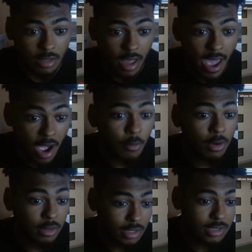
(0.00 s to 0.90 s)
at one
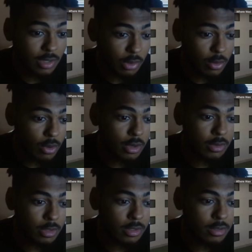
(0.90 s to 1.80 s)
of these, like recording one.